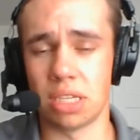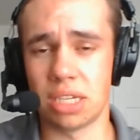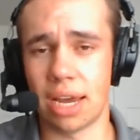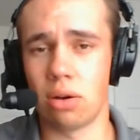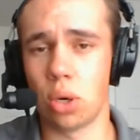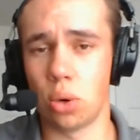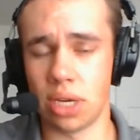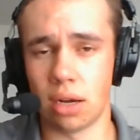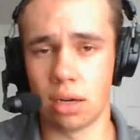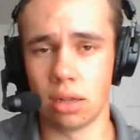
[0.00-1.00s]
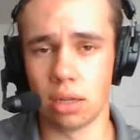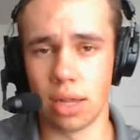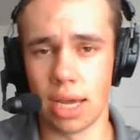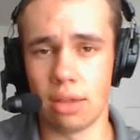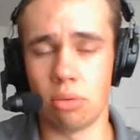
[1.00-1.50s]
Mateo
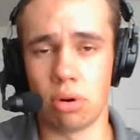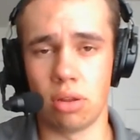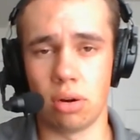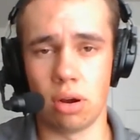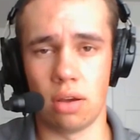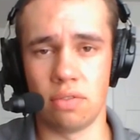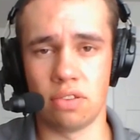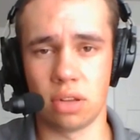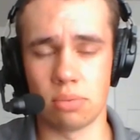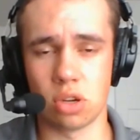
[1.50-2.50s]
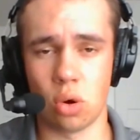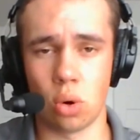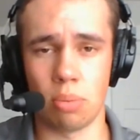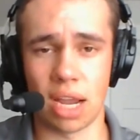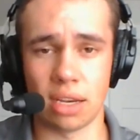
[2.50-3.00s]
Uiagalelei, the brother of Clemson
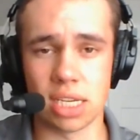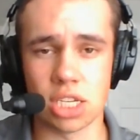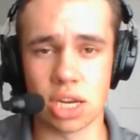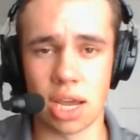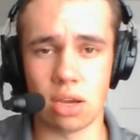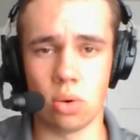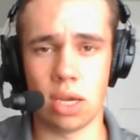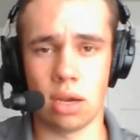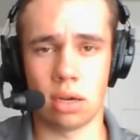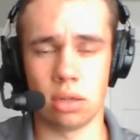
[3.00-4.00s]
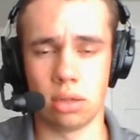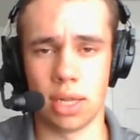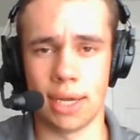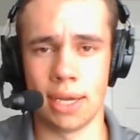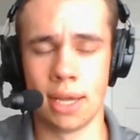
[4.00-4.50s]
quarterback DJ
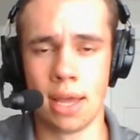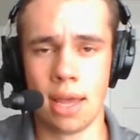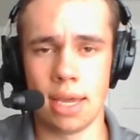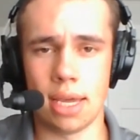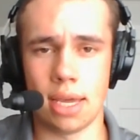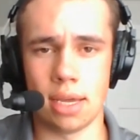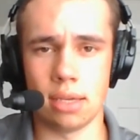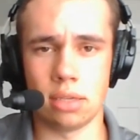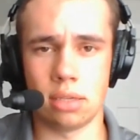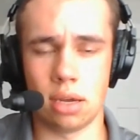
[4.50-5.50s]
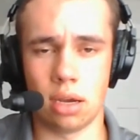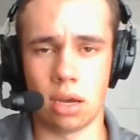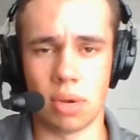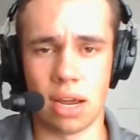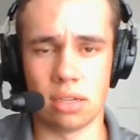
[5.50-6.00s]
Uiagalelei, is
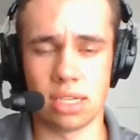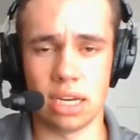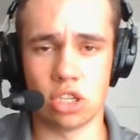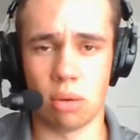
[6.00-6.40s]
coming out of St.